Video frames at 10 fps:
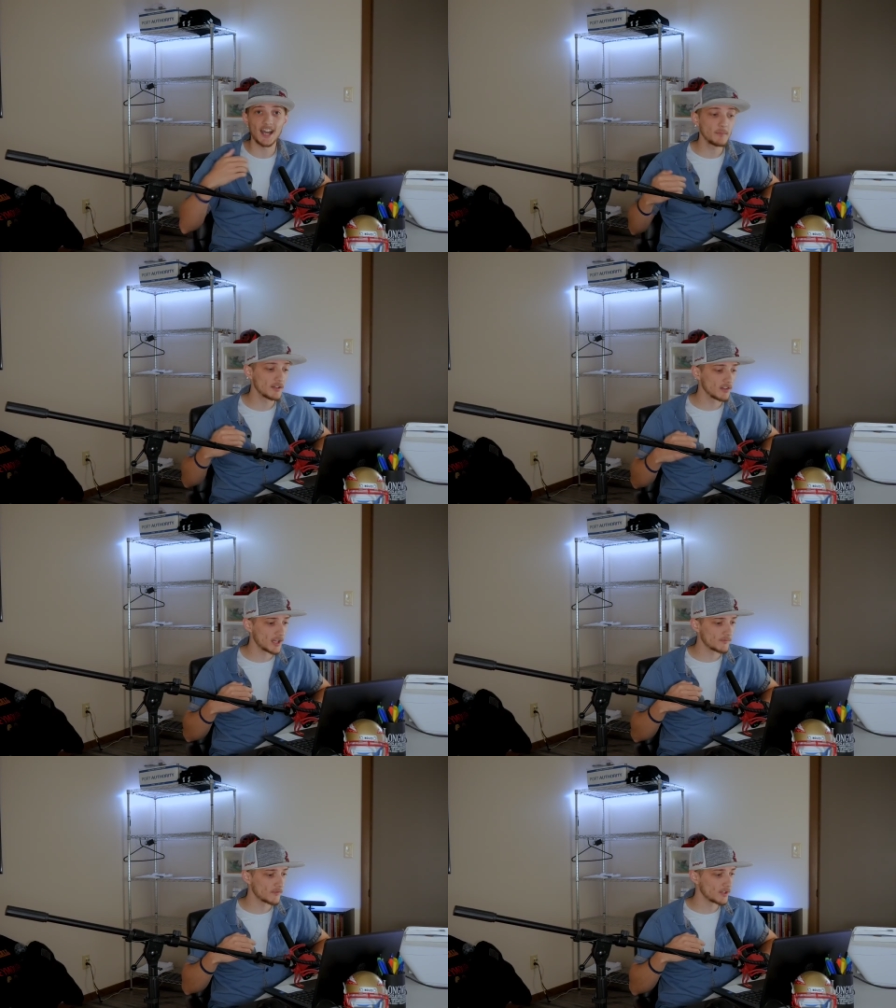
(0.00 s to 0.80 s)
time in
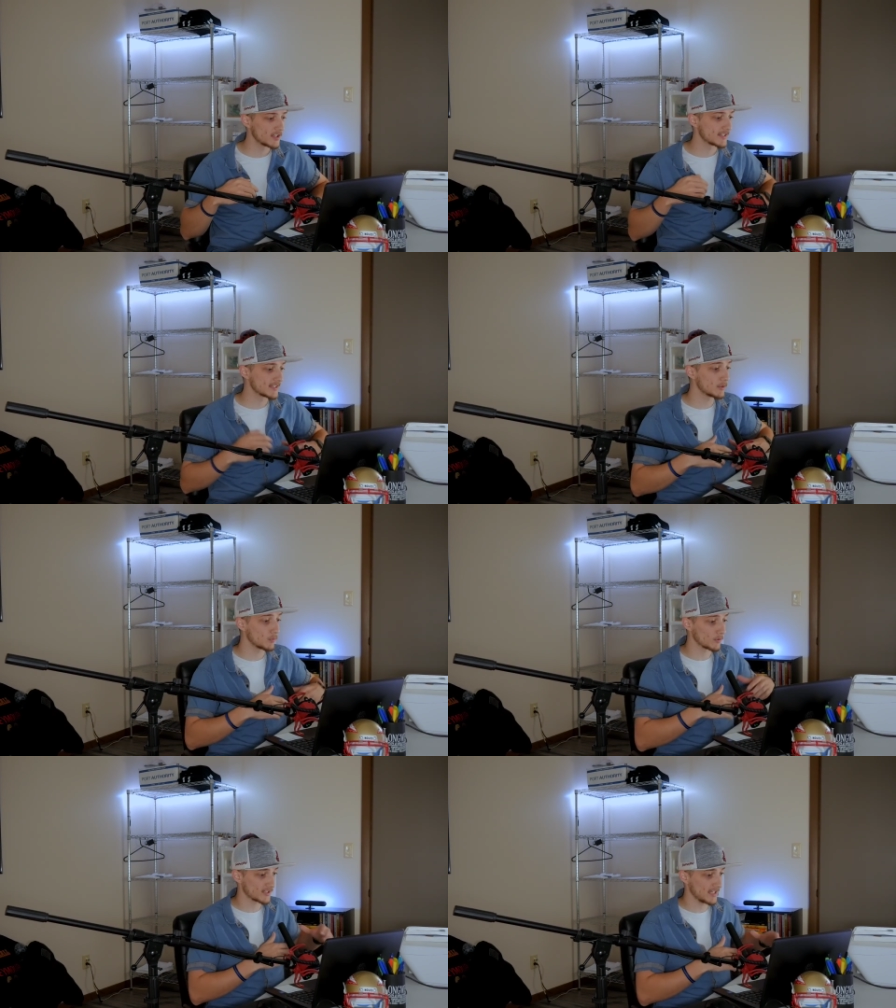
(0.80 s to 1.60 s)
life to
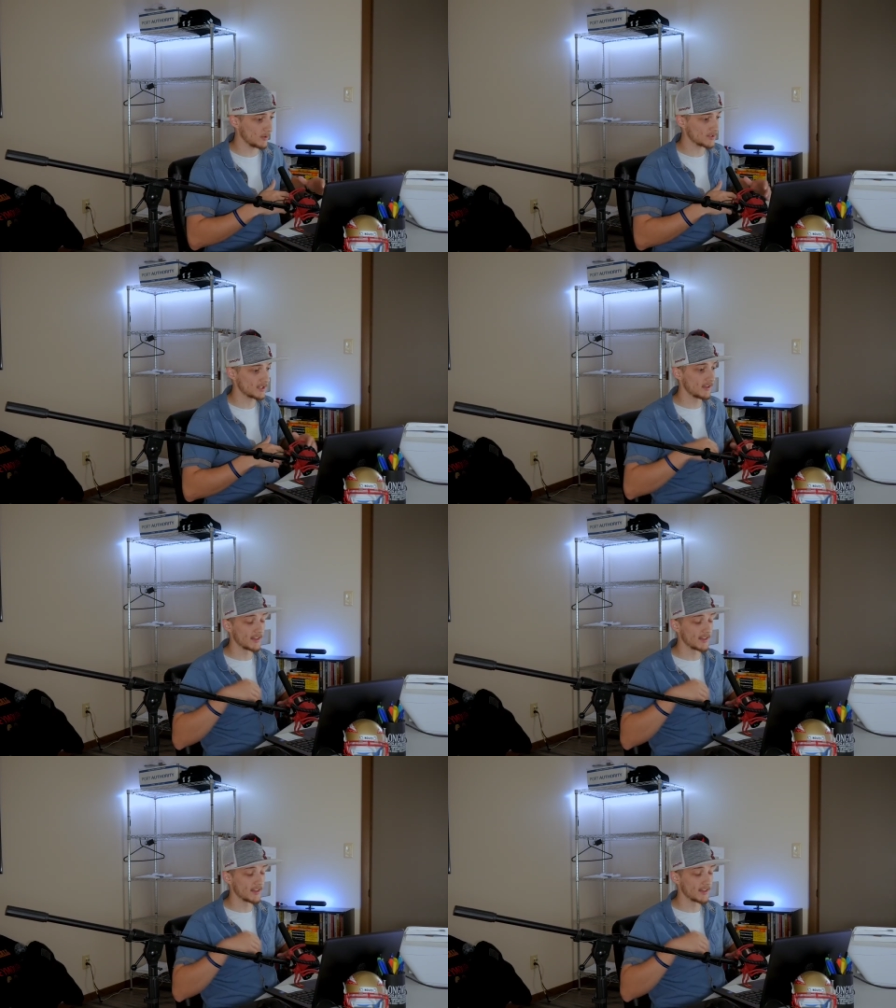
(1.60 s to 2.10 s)
get worked out.